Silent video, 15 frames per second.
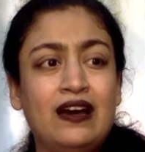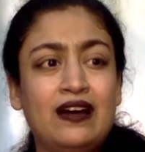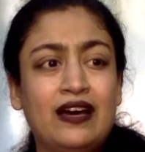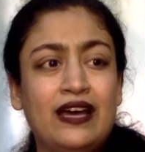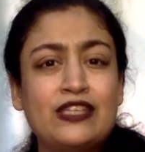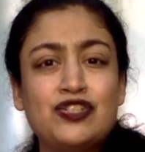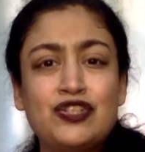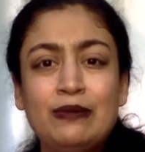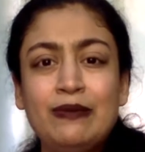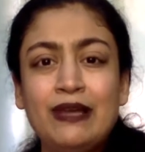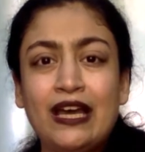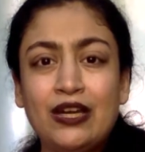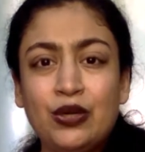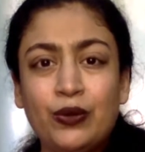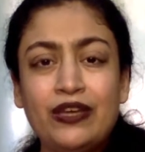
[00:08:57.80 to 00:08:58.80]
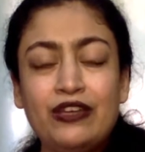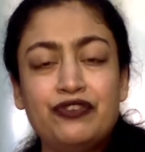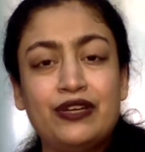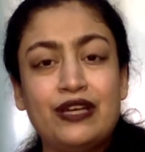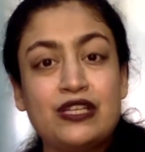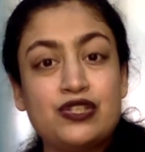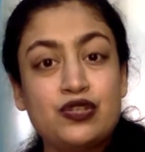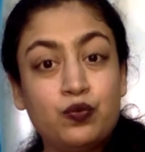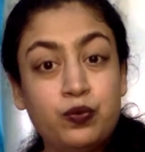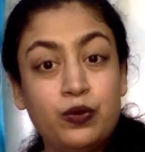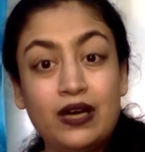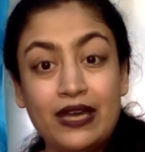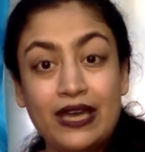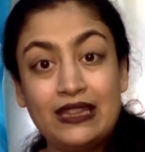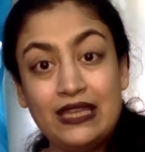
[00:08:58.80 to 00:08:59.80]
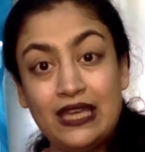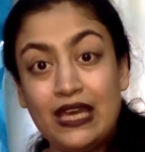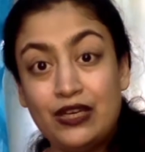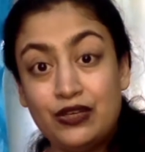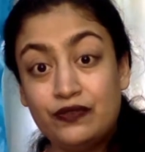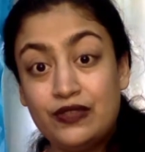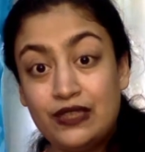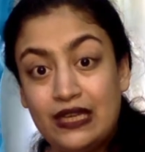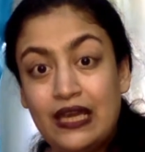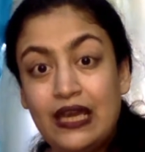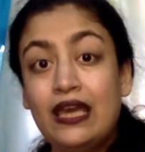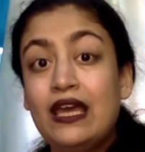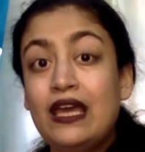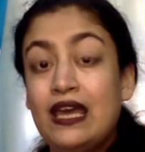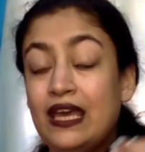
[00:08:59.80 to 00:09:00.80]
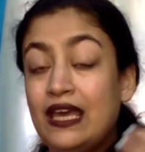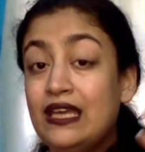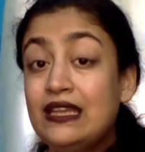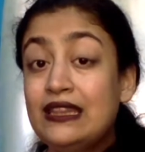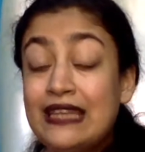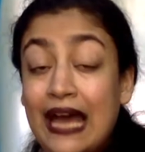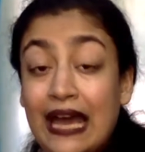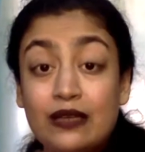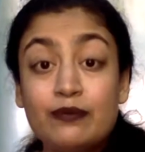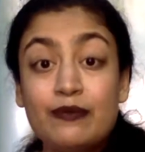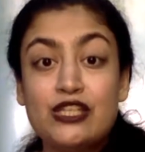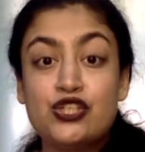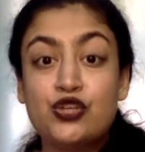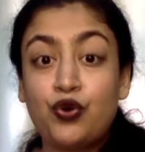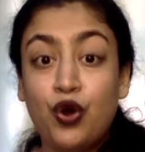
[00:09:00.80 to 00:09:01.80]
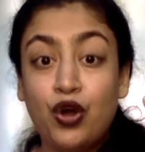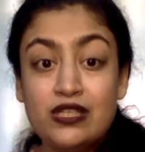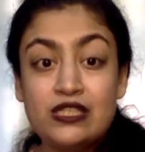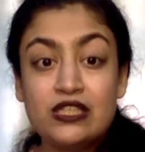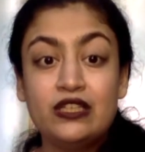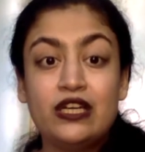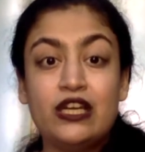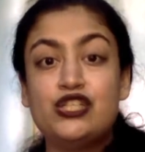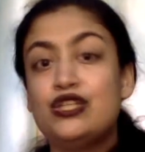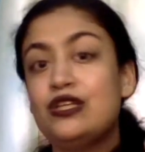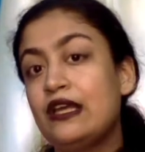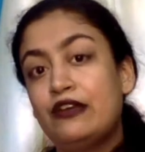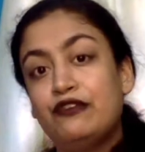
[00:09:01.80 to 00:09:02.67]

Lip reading: extremely annoying for us to work at the end of the day in that much concentration and